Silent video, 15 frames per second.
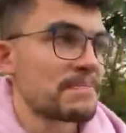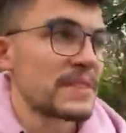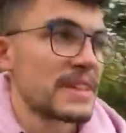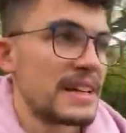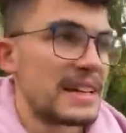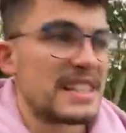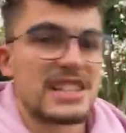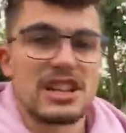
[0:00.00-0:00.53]
It
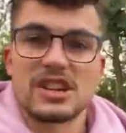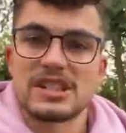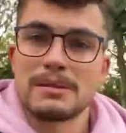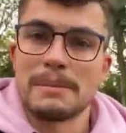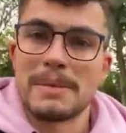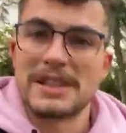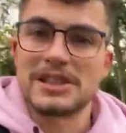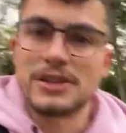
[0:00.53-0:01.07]
just looks like I'm a
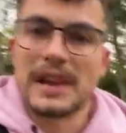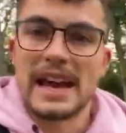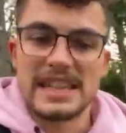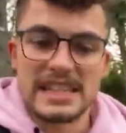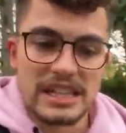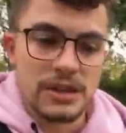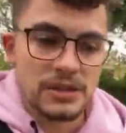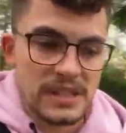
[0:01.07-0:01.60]
bit too late to
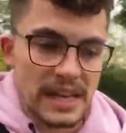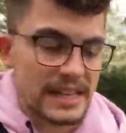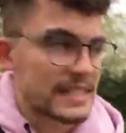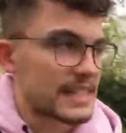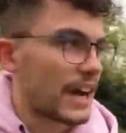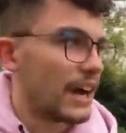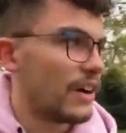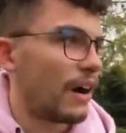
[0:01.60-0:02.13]
use it,
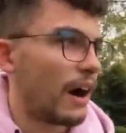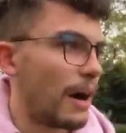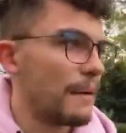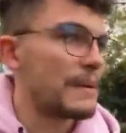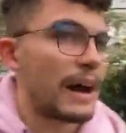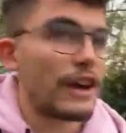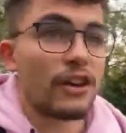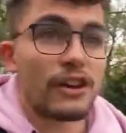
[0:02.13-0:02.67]
so I'm now
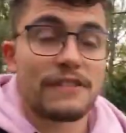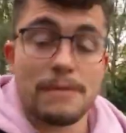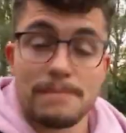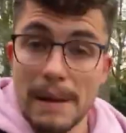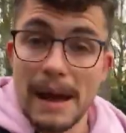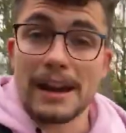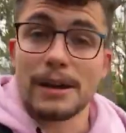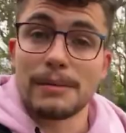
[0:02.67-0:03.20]
looking for
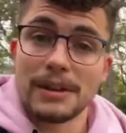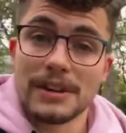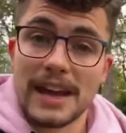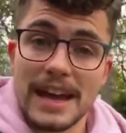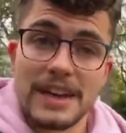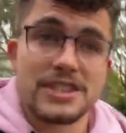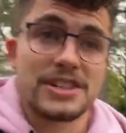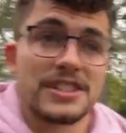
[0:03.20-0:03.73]
backup
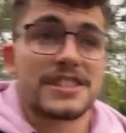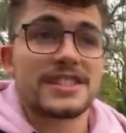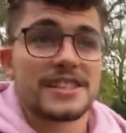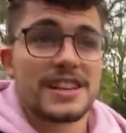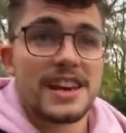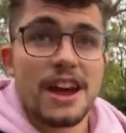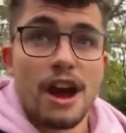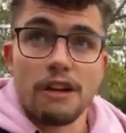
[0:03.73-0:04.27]
locations
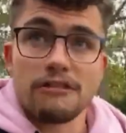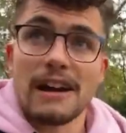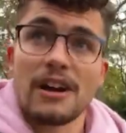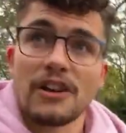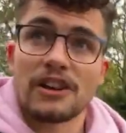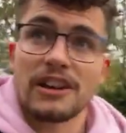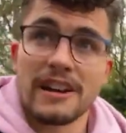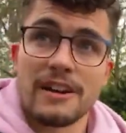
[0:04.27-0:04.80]
around
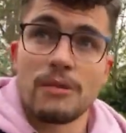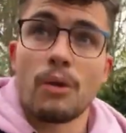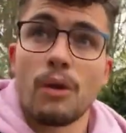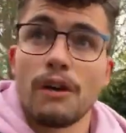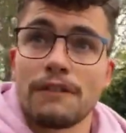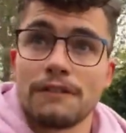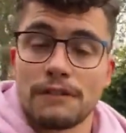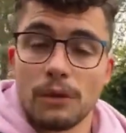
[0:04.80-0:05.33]
Canary Wharf
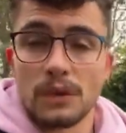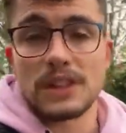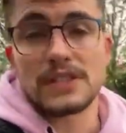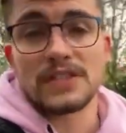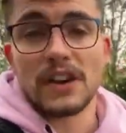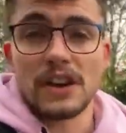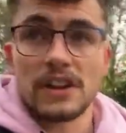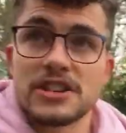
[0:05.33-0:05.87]
for this
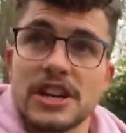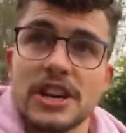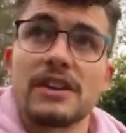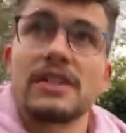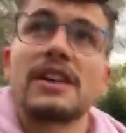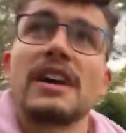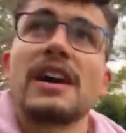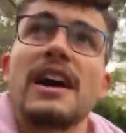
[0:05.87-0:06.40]
photo shoot.
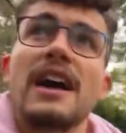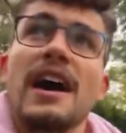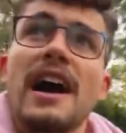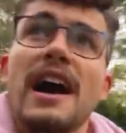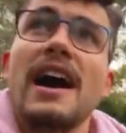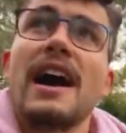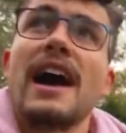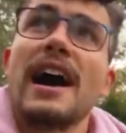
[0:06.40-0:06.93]

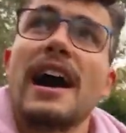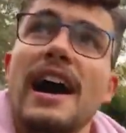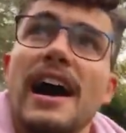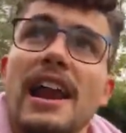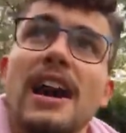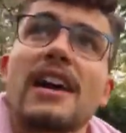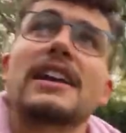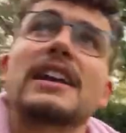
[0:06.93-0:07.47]

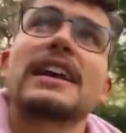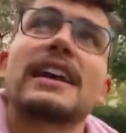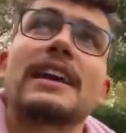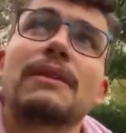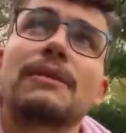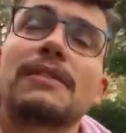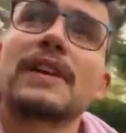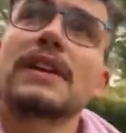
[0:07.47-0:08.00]
Luckily, I
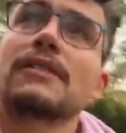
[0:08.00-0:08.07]
think we've